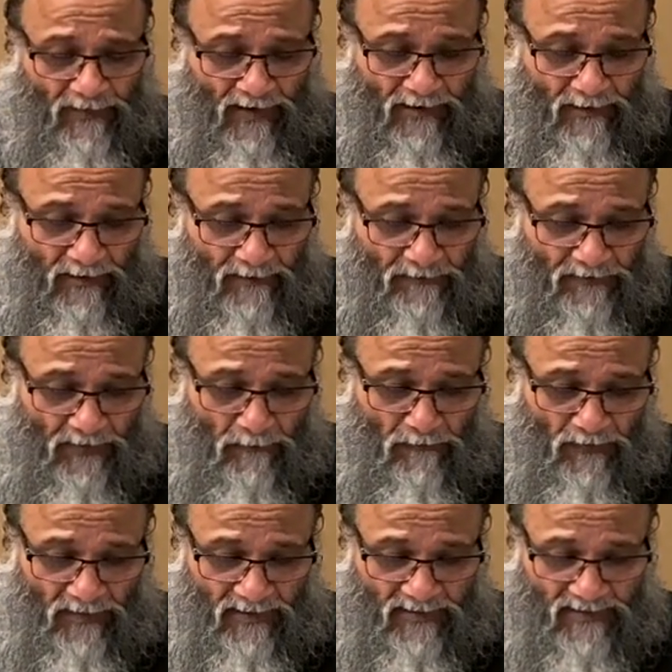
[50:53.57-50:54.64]
And if
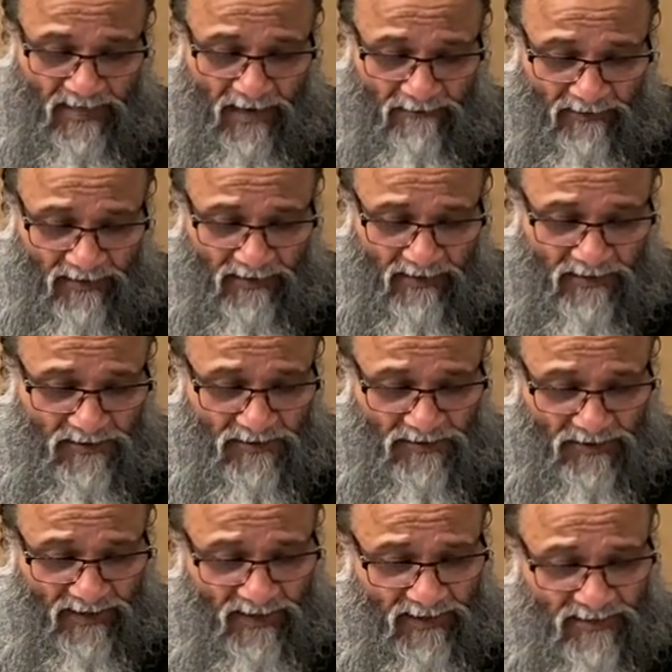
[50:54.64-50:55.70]
someone is having these
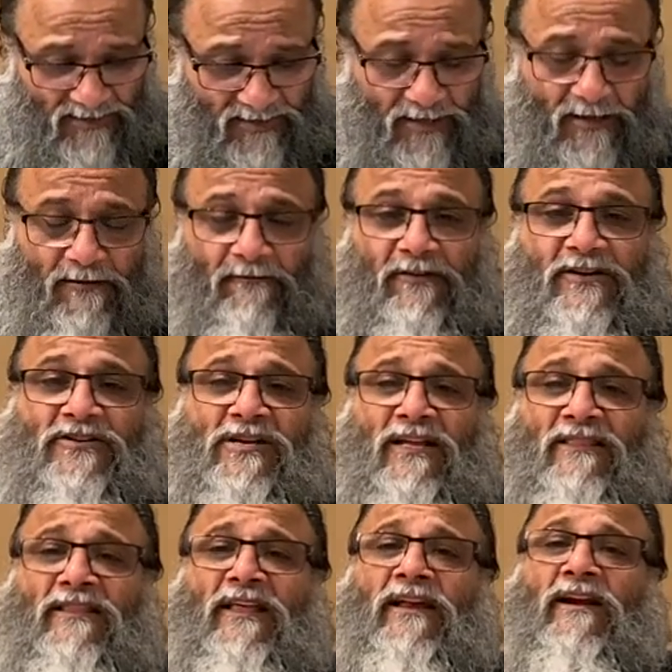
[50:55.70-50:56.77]
traits, we
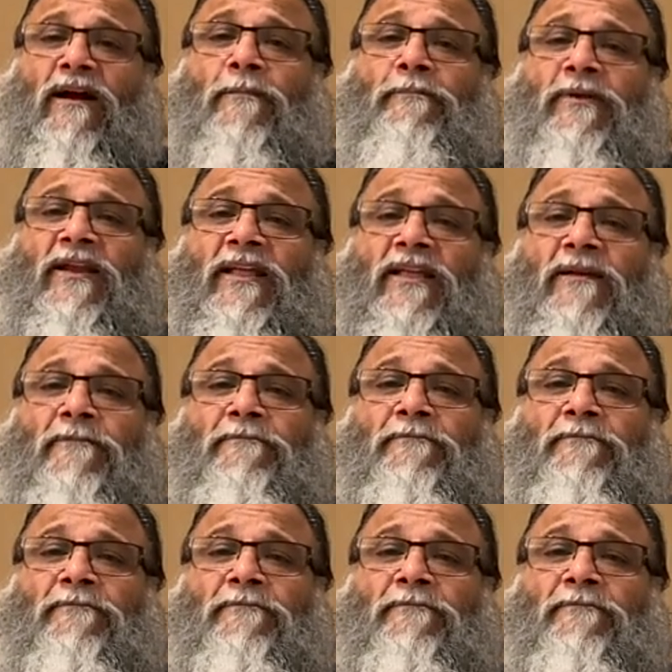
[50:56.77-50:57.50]
shun their company.